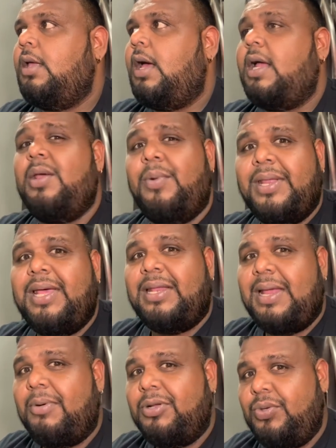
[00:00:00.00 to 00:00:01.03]
And you will get
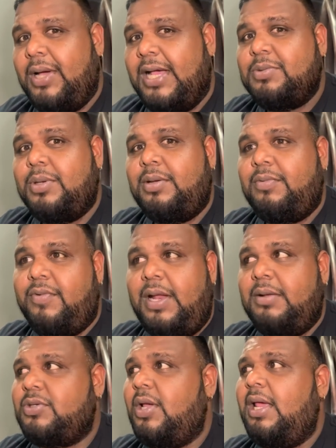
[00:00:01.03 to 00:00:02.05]
about two guys. Of,
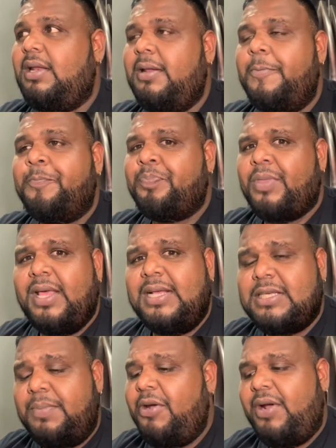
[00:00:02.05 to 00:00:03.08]
well, so it,
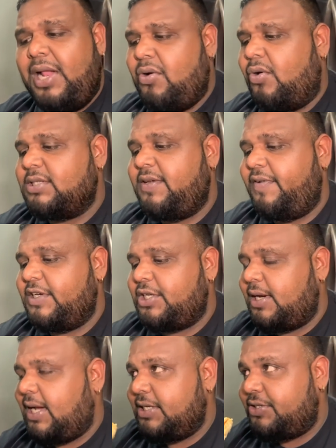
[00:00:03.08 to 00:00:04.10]
this could be real cost
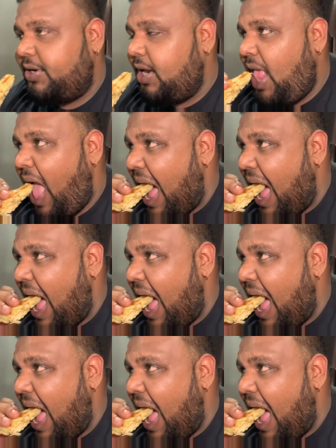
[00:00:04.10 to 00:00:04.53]
efficient guys, real.